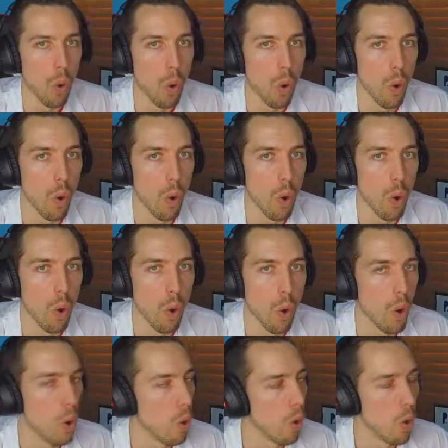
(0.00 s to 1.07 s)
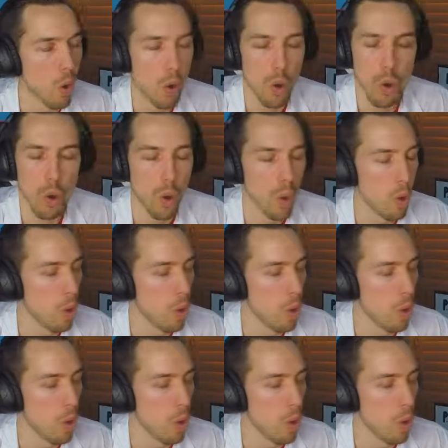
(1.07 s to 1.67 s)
(silence)